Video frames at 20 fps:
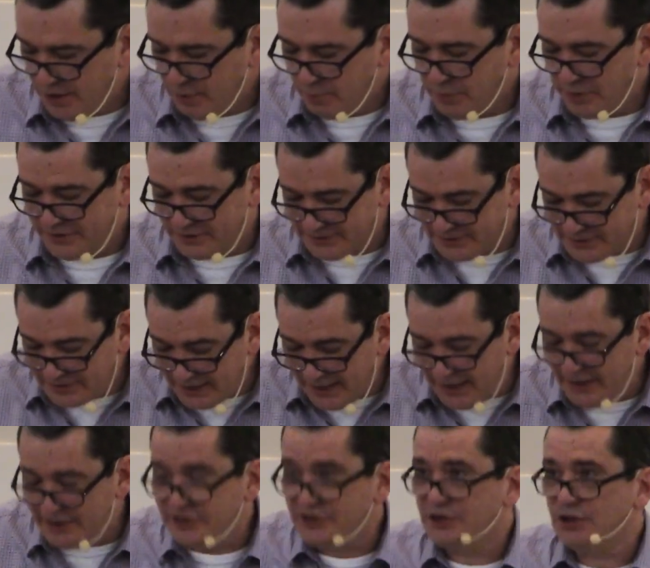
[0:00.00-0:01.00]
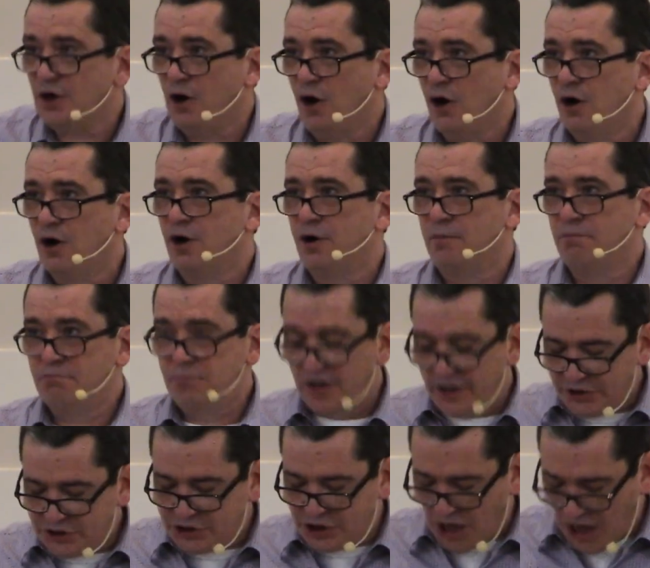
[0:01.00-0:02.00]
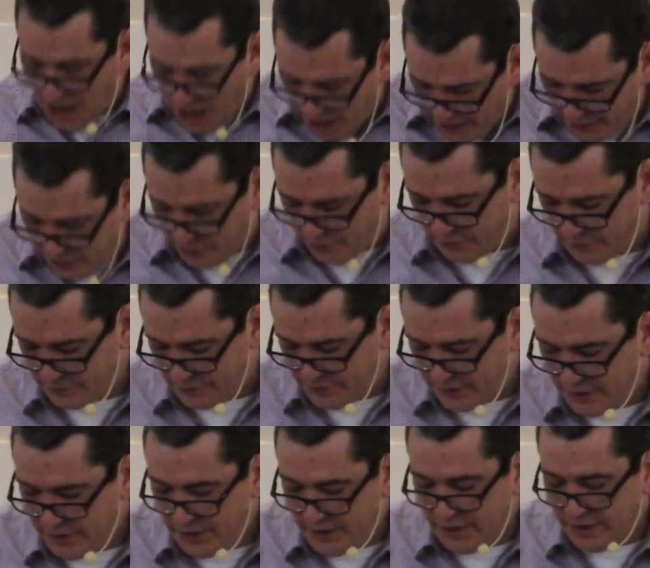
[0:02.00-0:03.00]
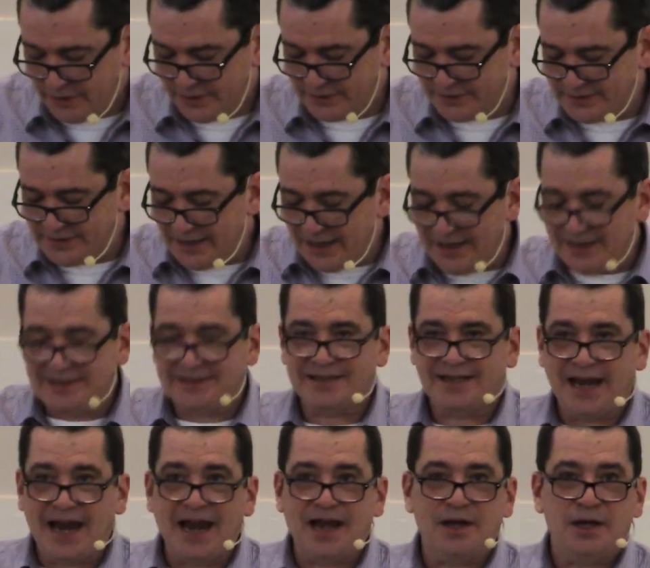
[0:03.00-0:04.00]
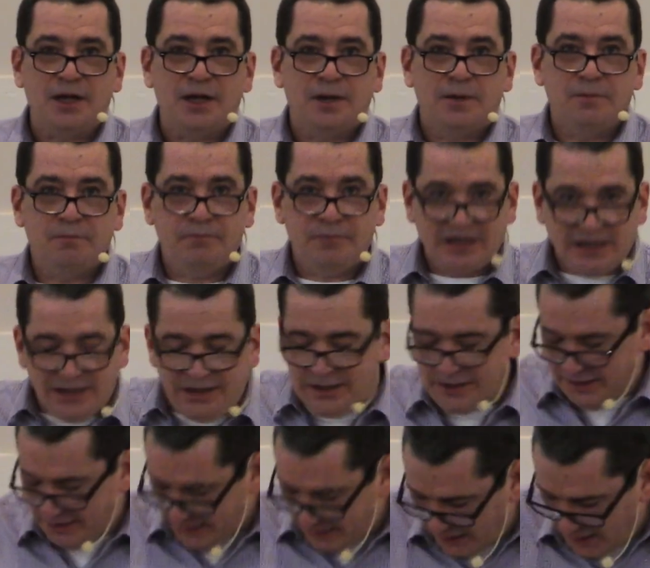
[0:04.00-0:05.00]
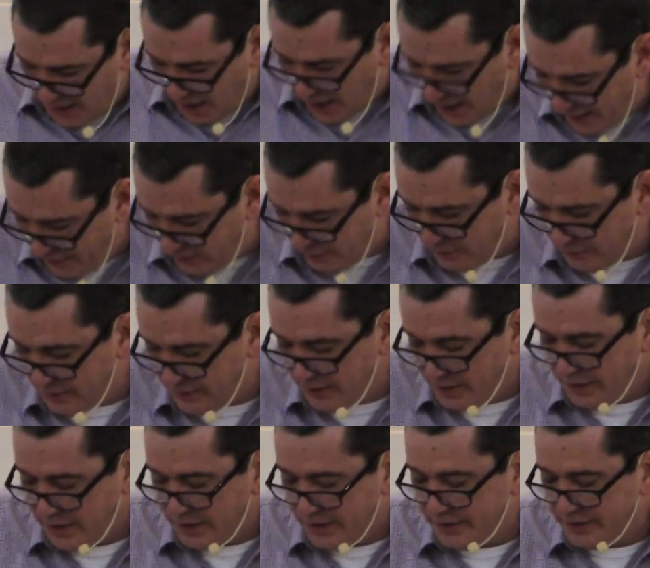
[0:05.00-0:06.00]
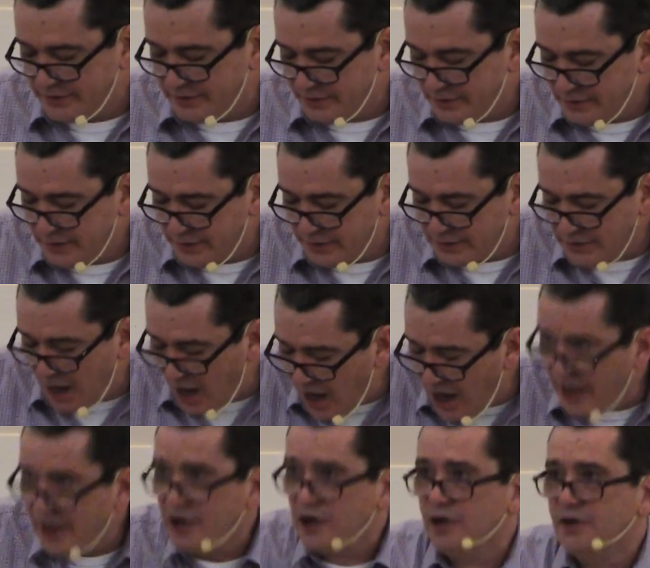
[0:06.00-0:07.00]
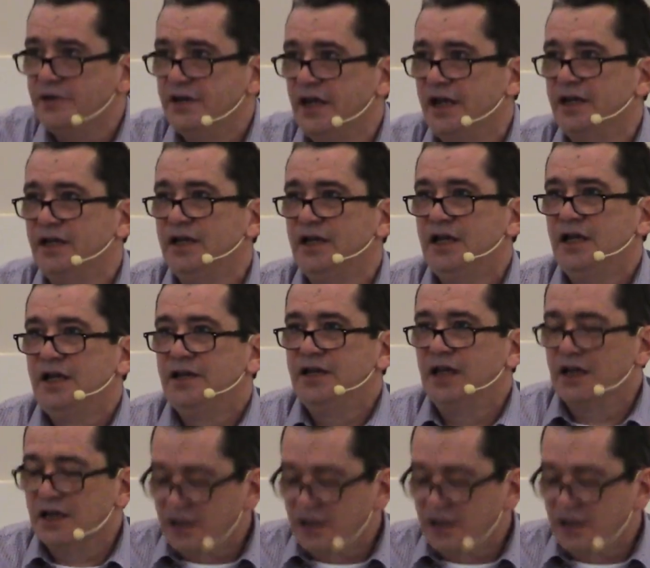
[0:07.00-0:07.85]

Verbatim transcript: But the stakes are much higher. The stakes can't be any higher. It's, it's higher than, than